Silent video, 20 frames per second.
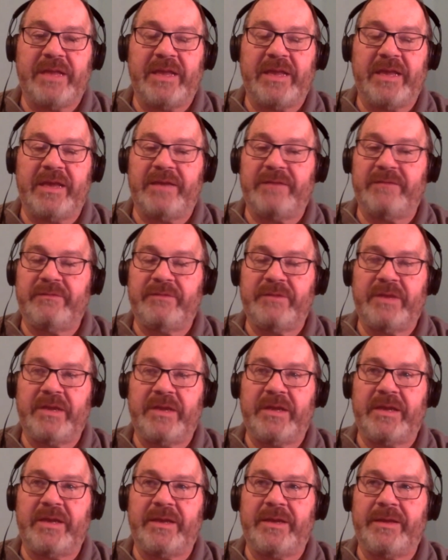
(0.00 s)
And
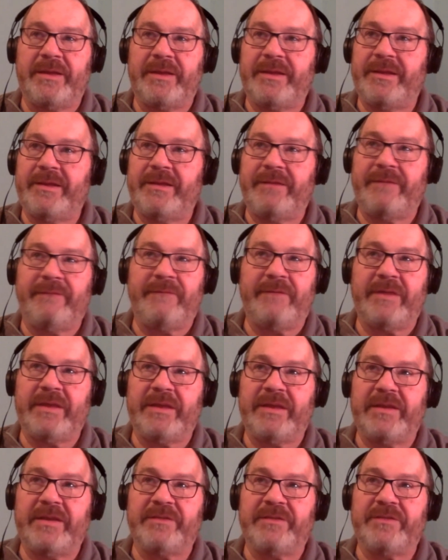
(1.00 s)

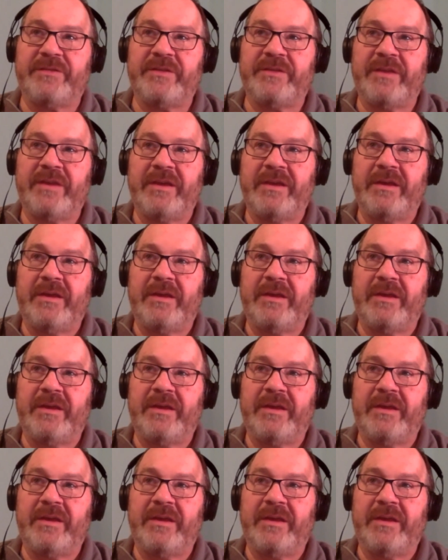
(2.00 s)
it is,